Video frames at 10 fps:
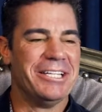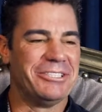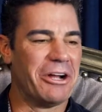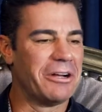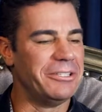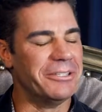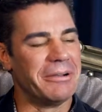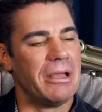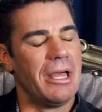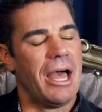darn you.
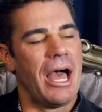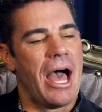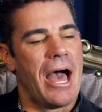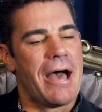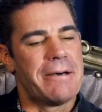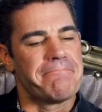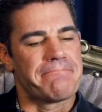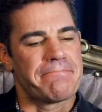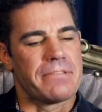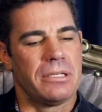
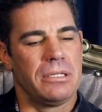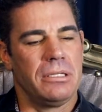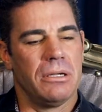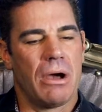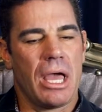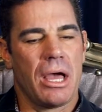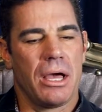You know,